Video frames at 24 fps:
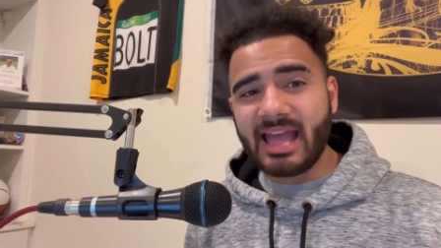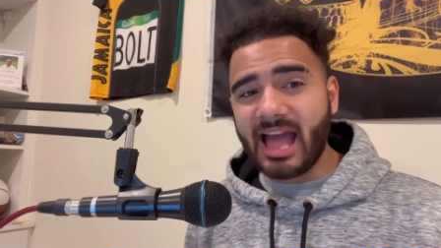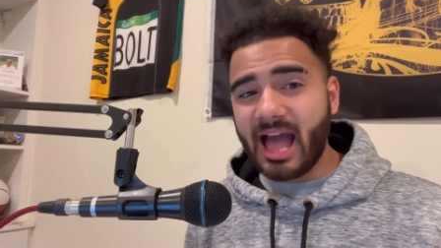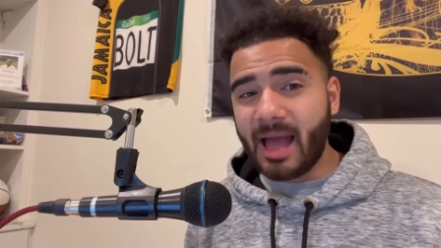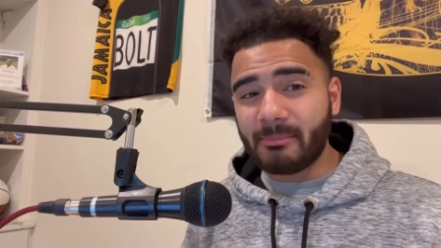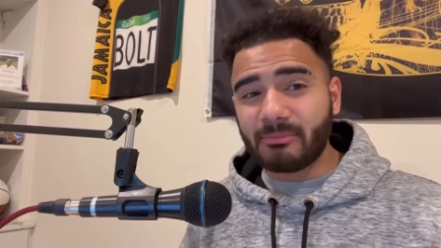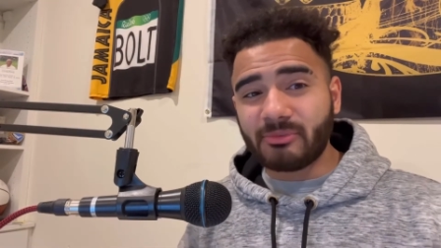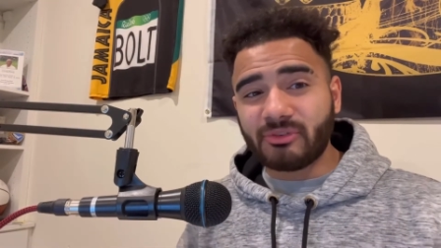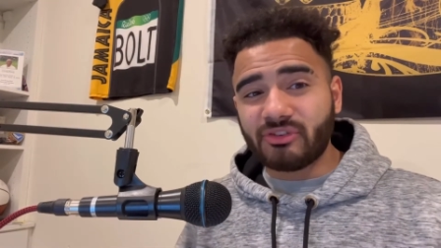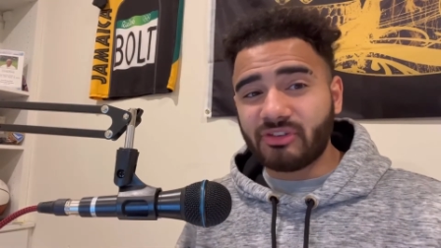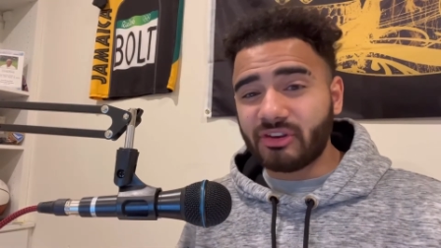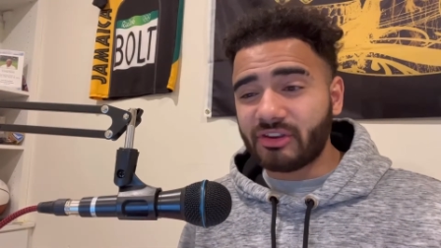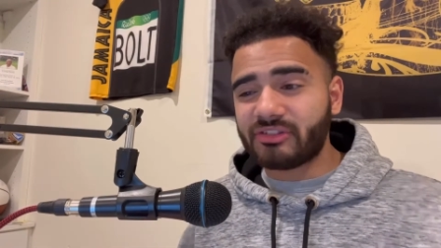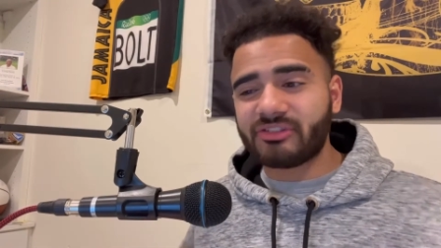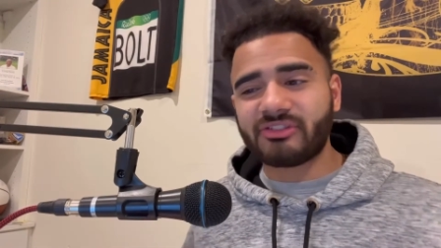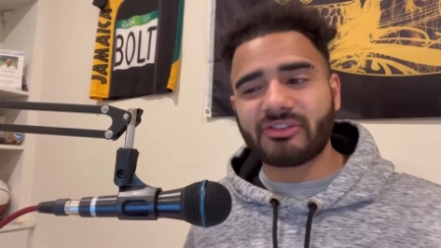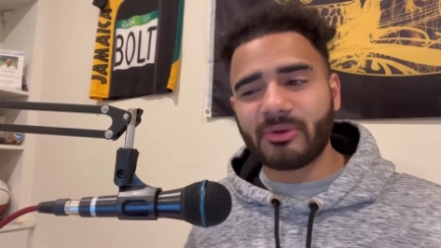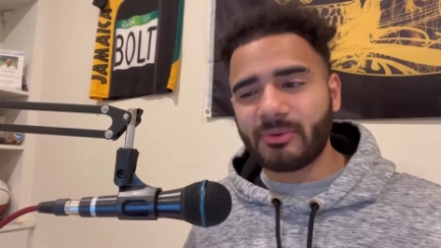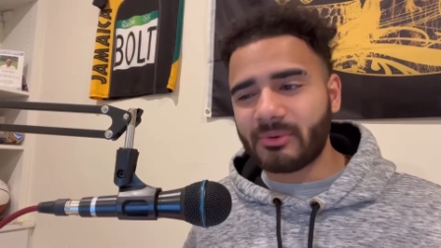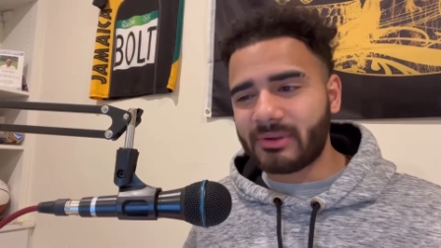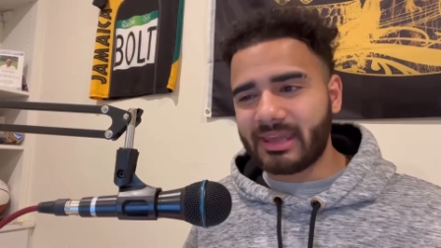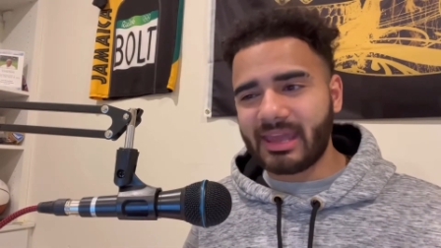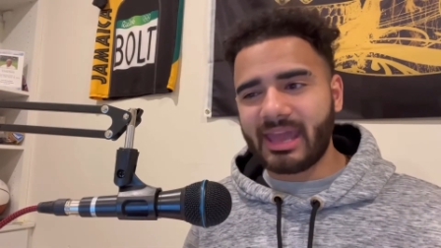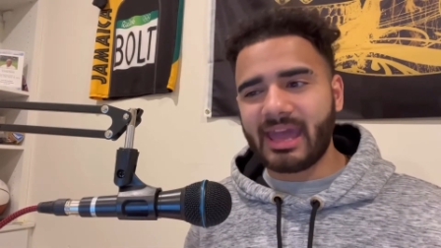I'm just
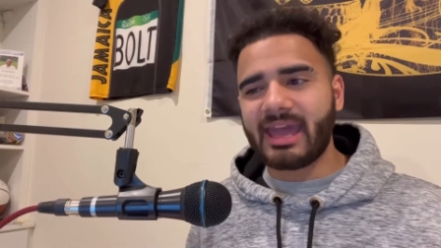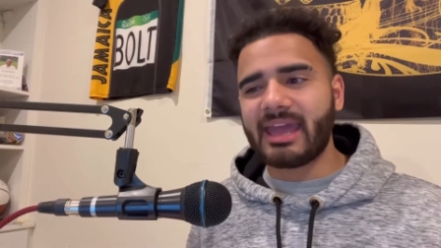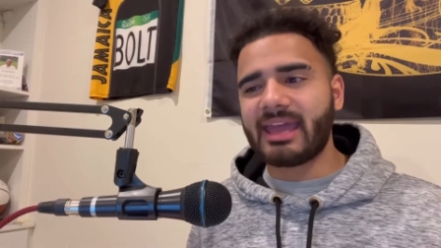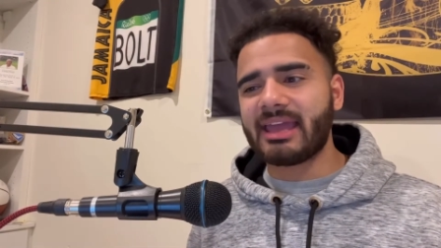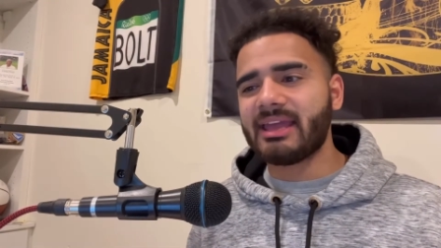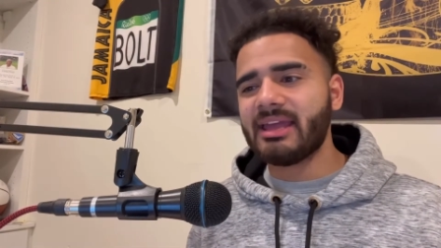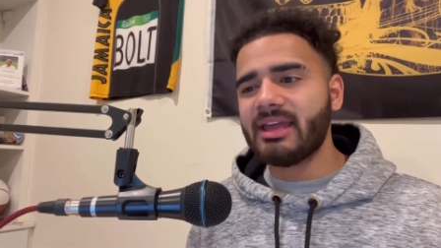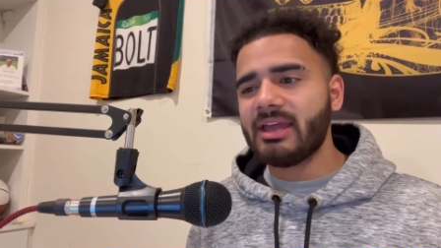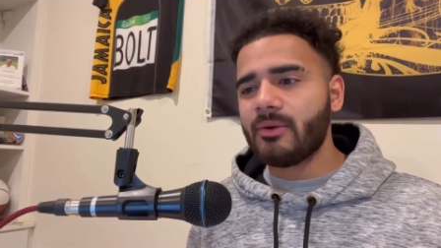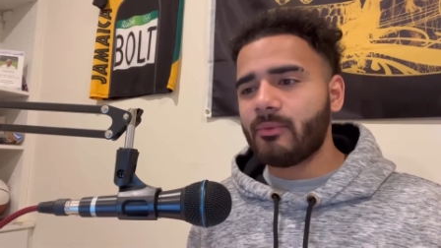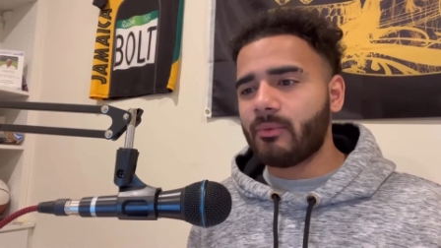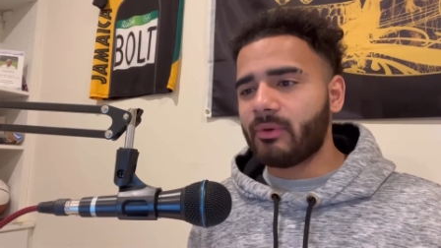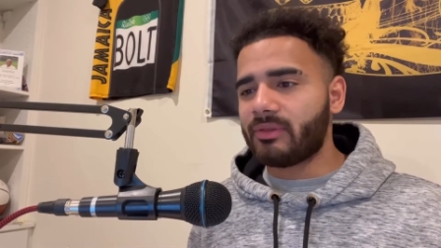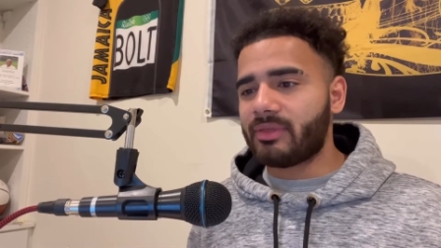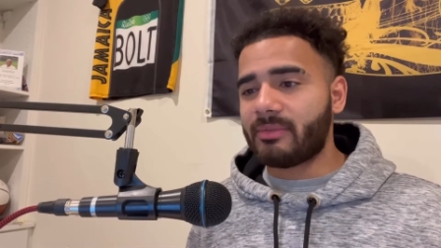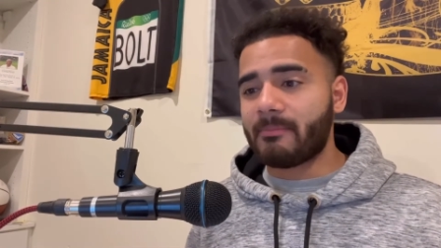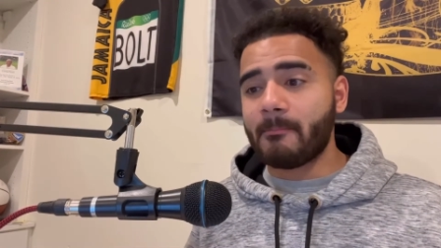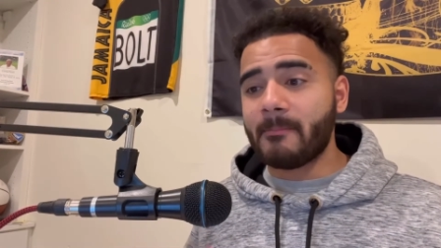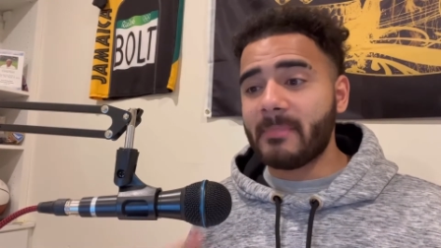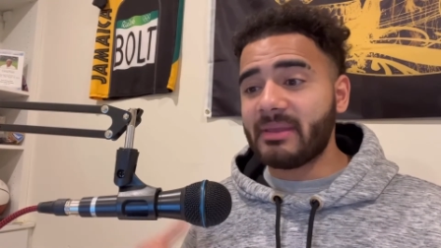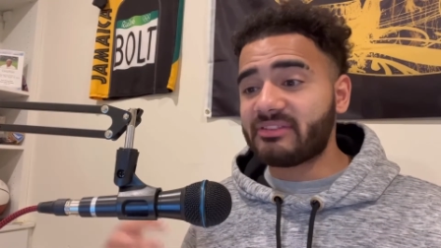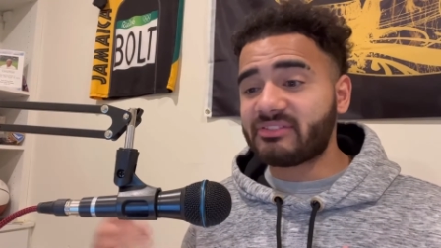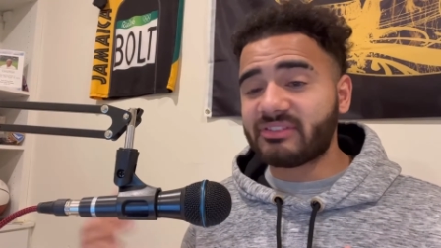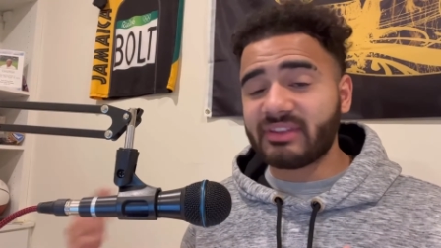okay with
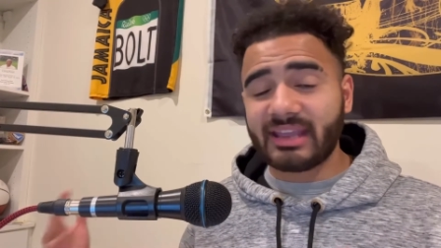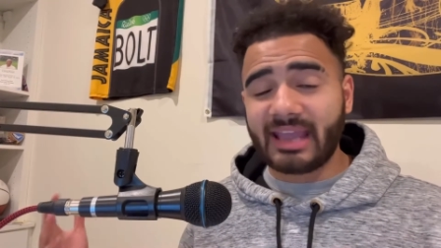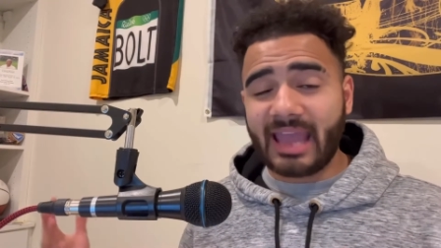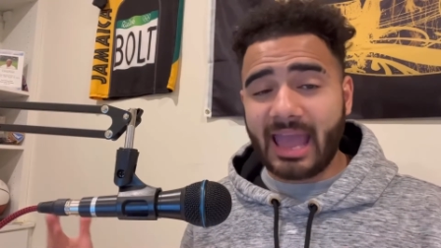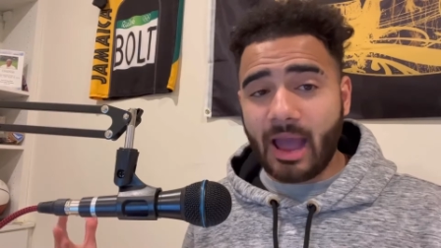missing